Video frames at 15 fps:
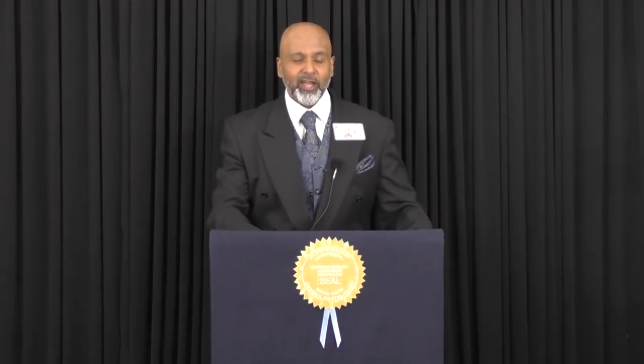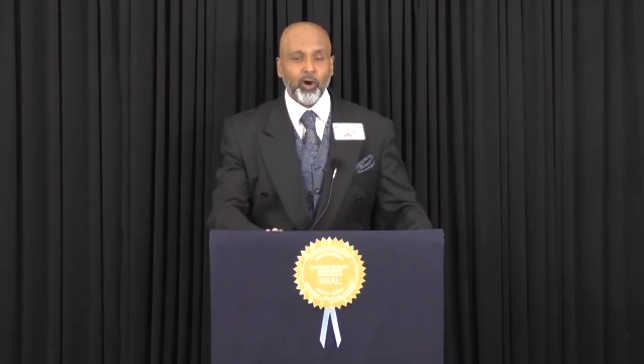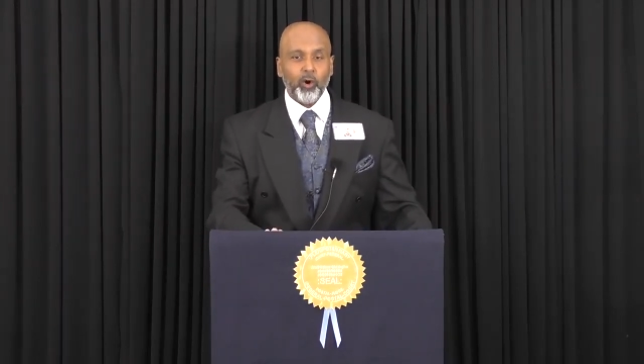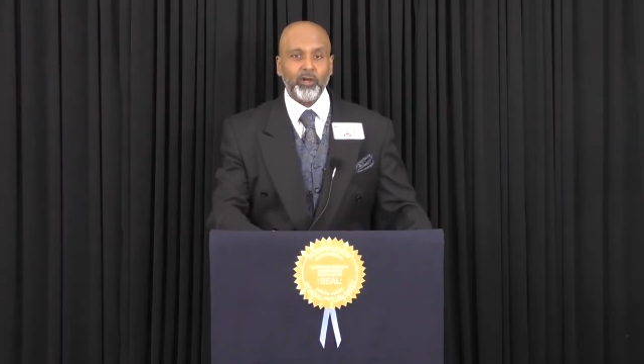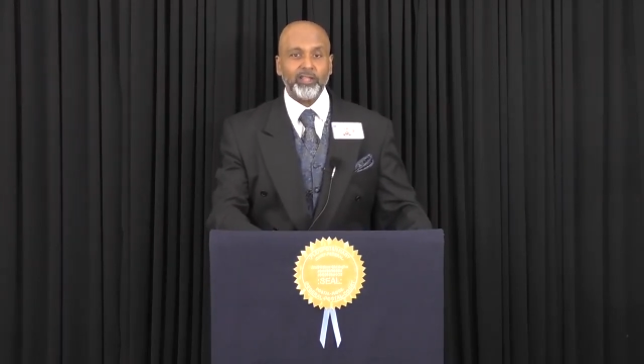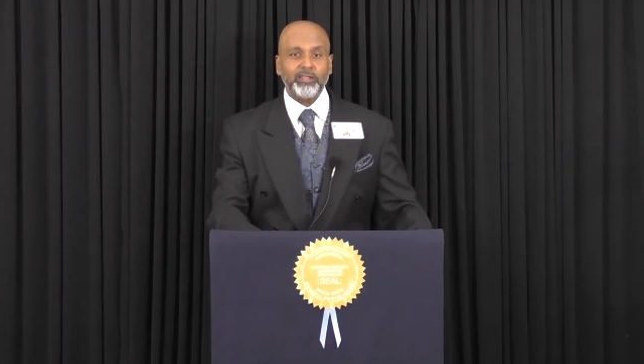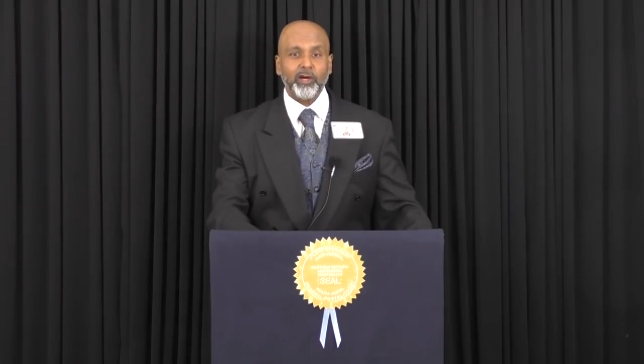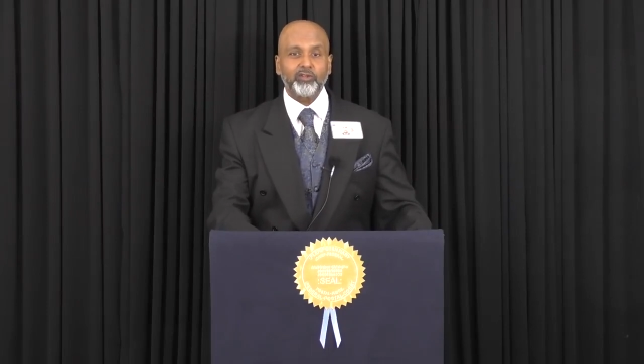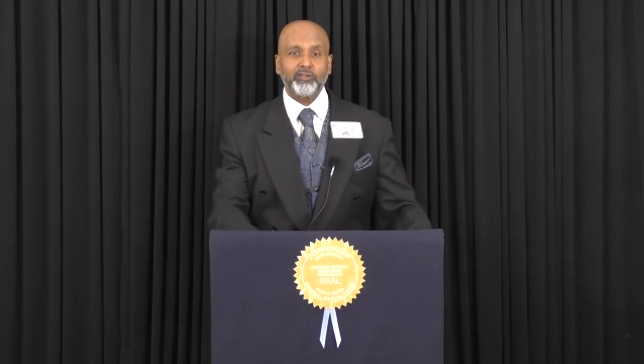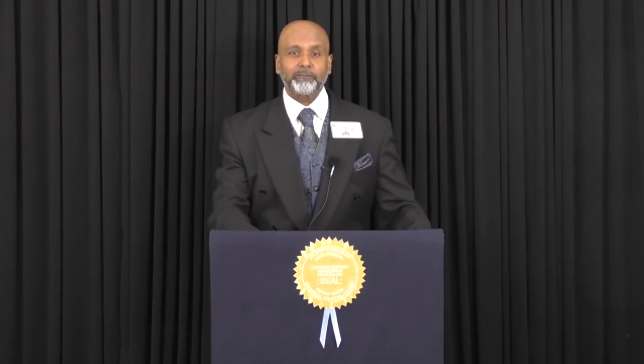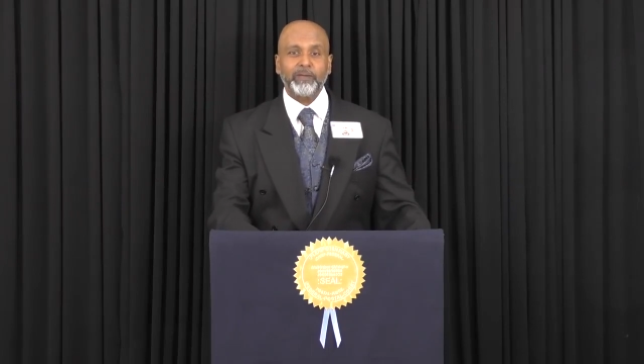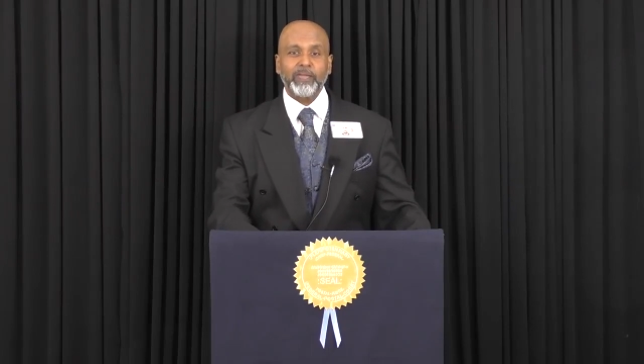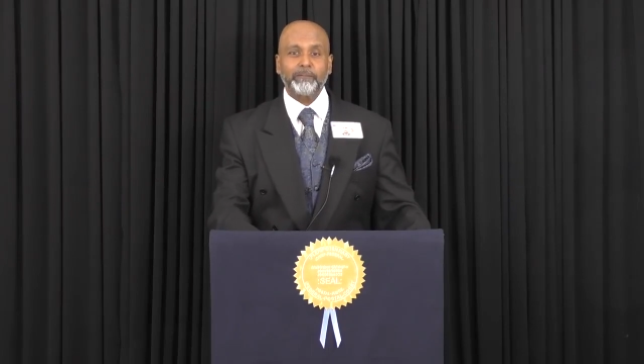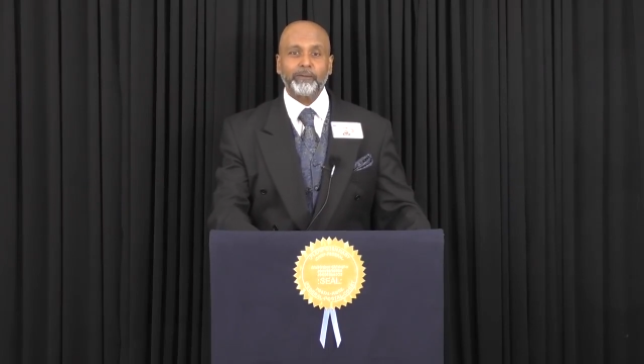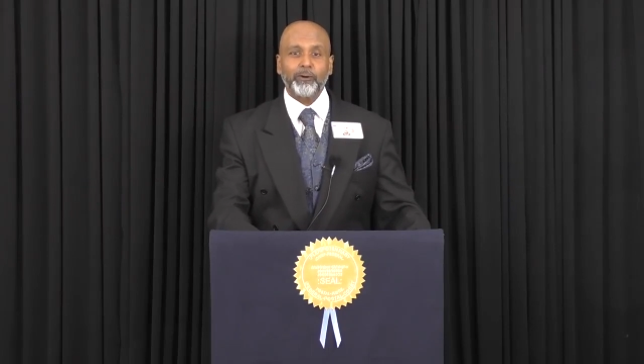all of those
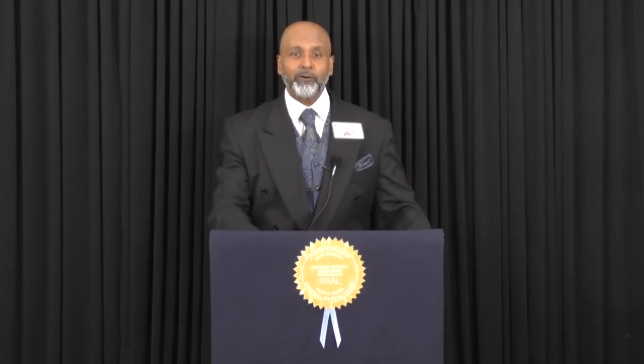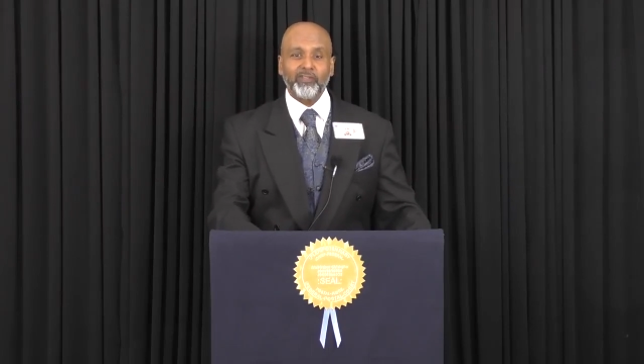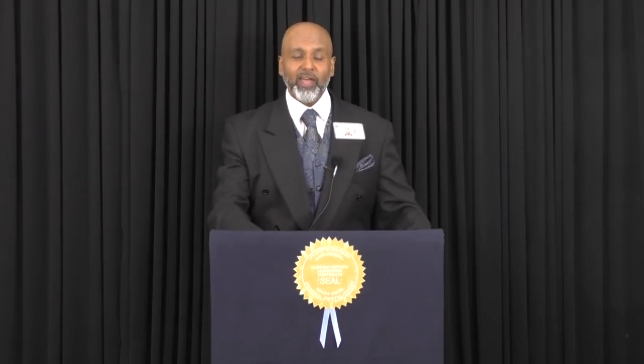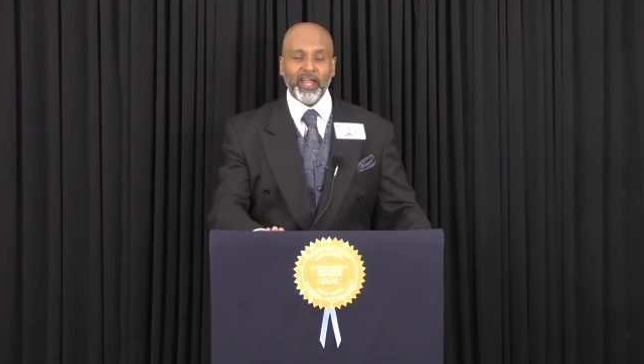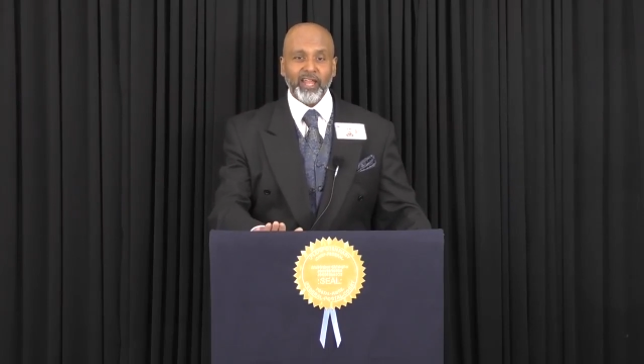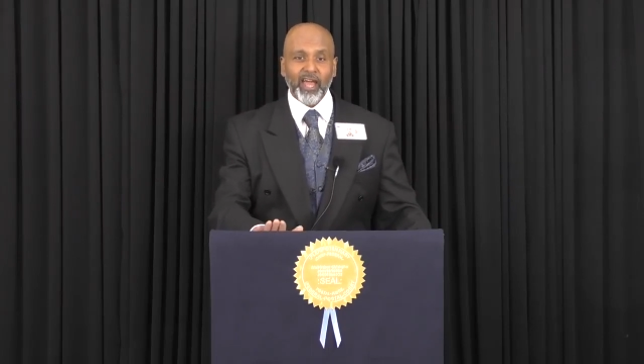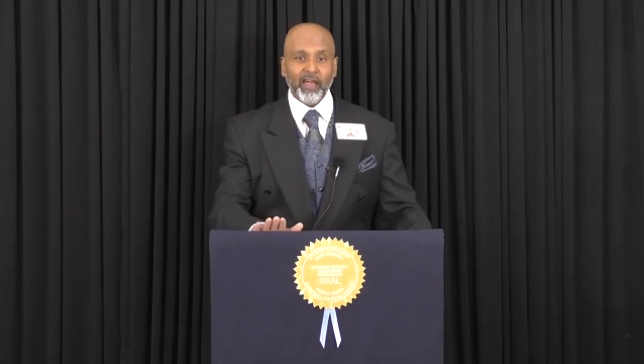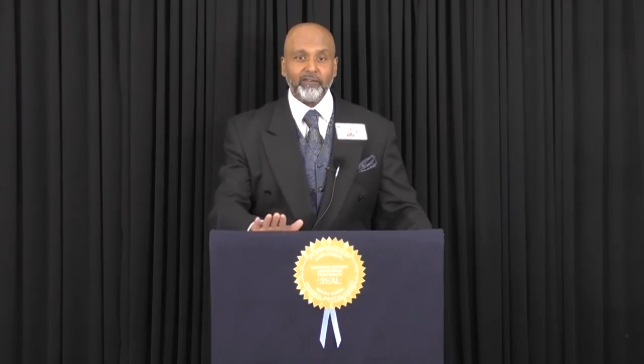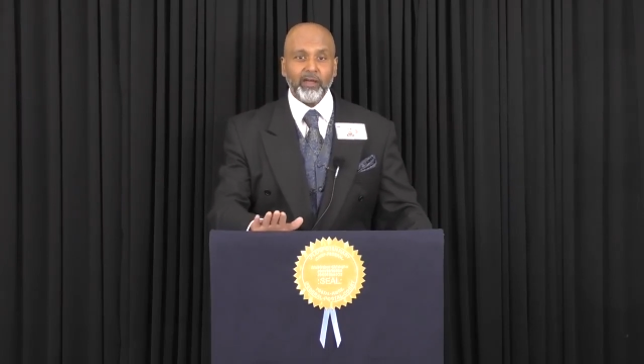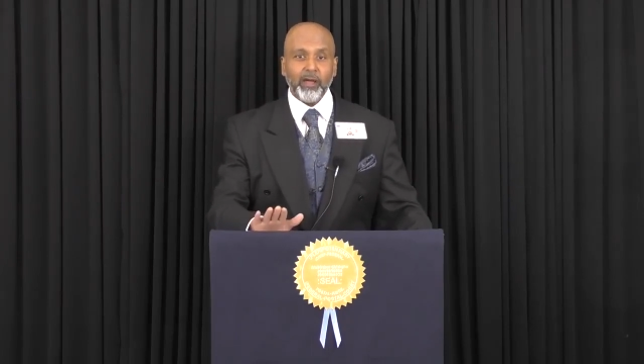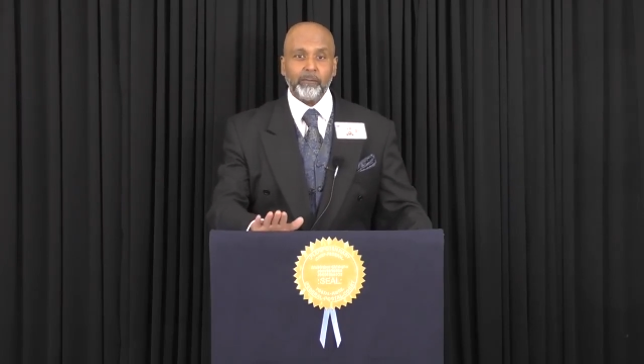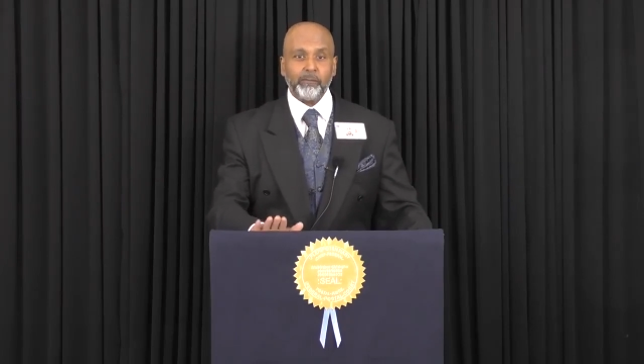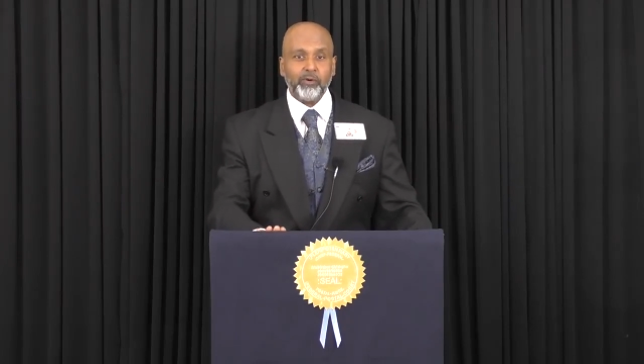people that have